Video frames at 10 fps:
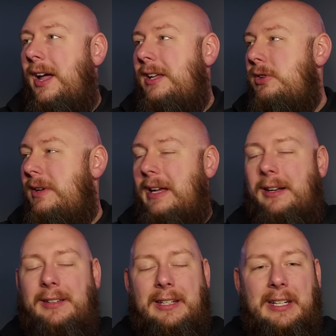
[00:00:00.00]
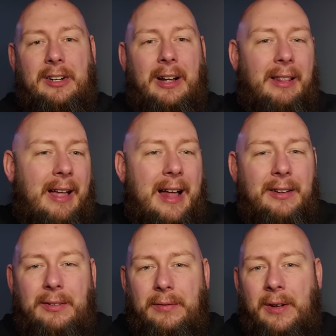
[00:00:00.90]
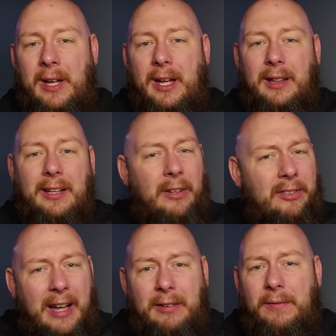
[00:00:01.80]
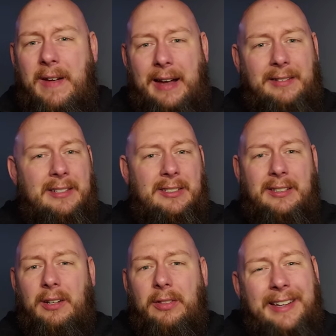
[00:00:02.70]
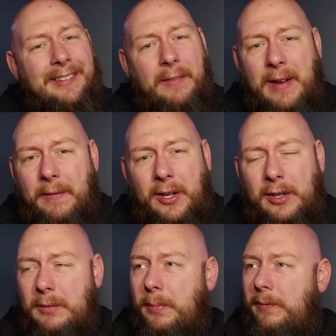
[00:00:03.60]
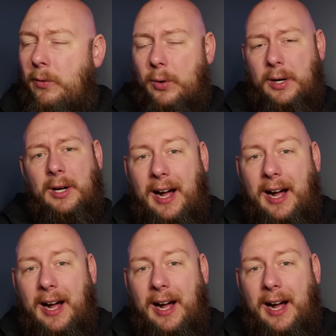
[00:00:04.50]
You get to hear a lot of little sound effects and just little things I've never heard before.